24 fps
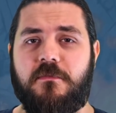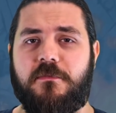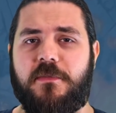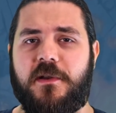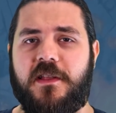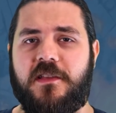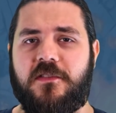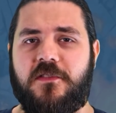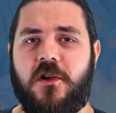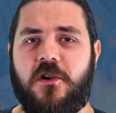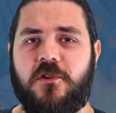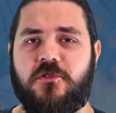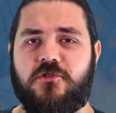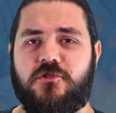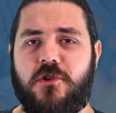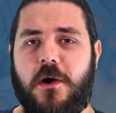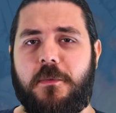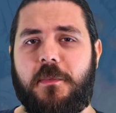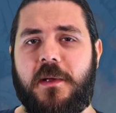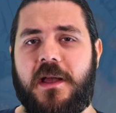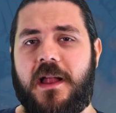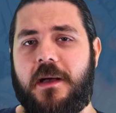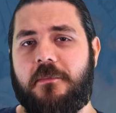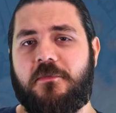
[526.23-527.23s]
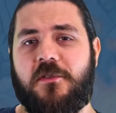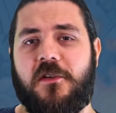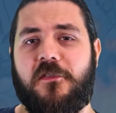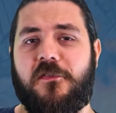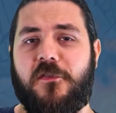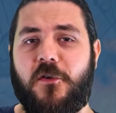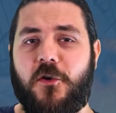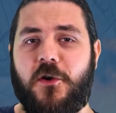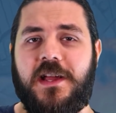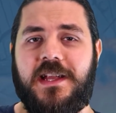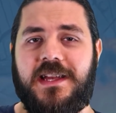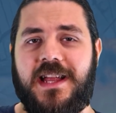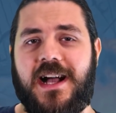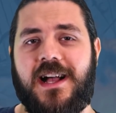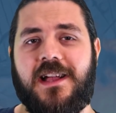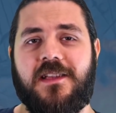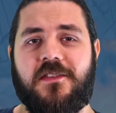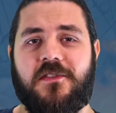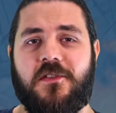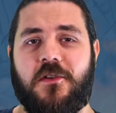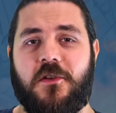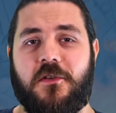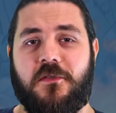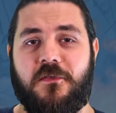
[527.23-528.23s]
but it's not dropping up to 40
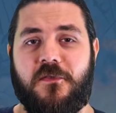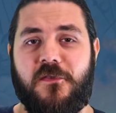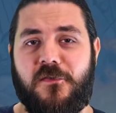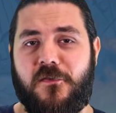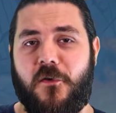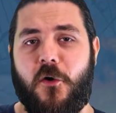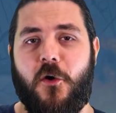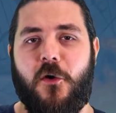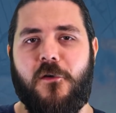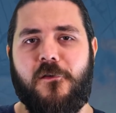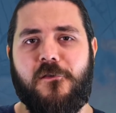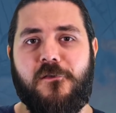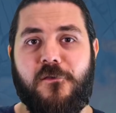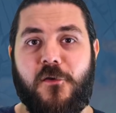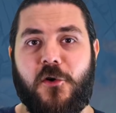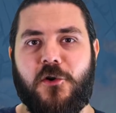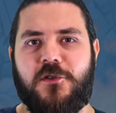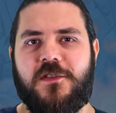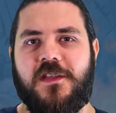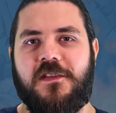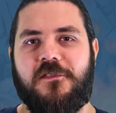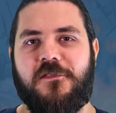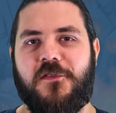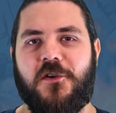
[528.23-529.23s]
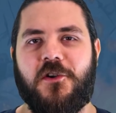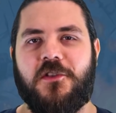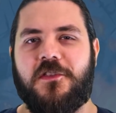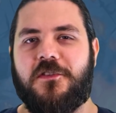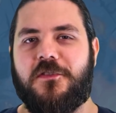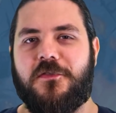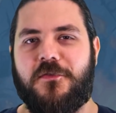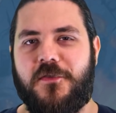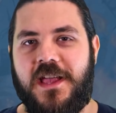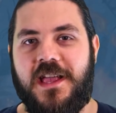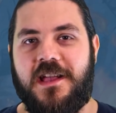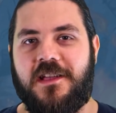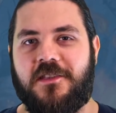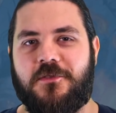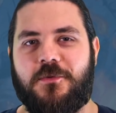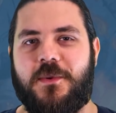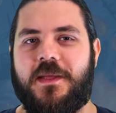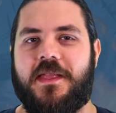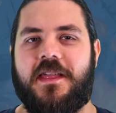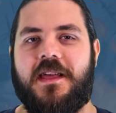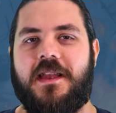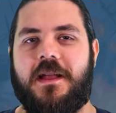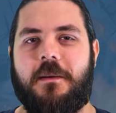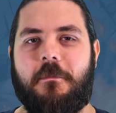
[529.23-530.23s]
dice on 4 40-foot spheres
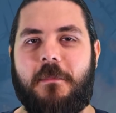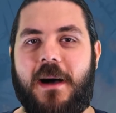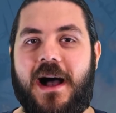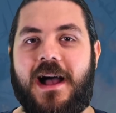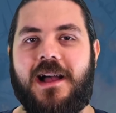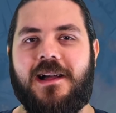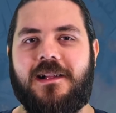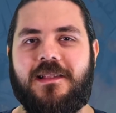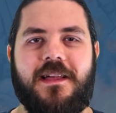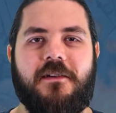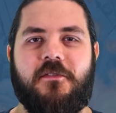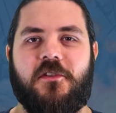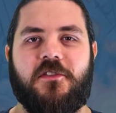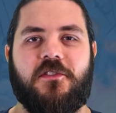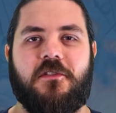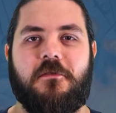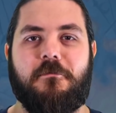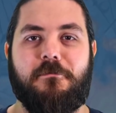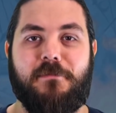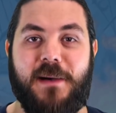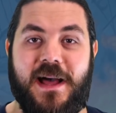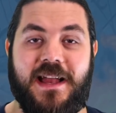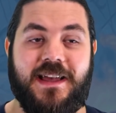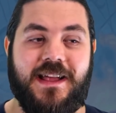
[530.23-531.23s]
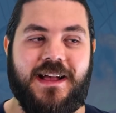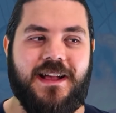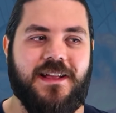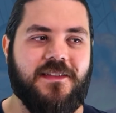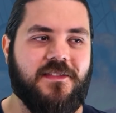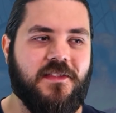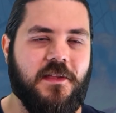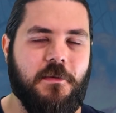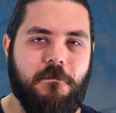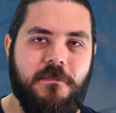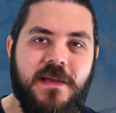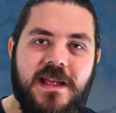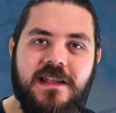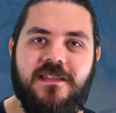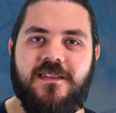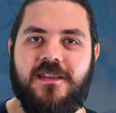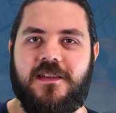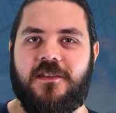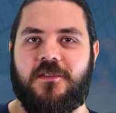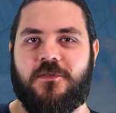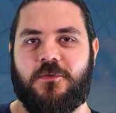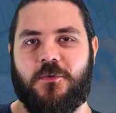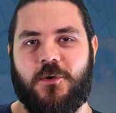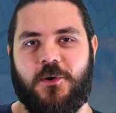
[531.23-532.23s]
within a mile levels of badass that
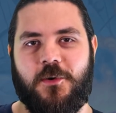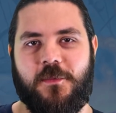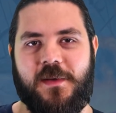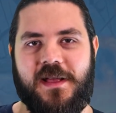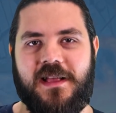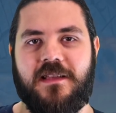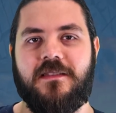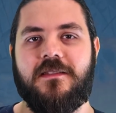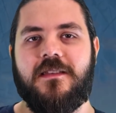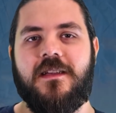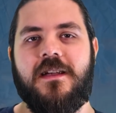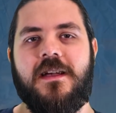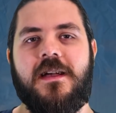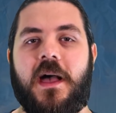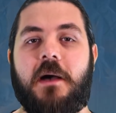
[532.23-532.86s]
Meteor Swarm is.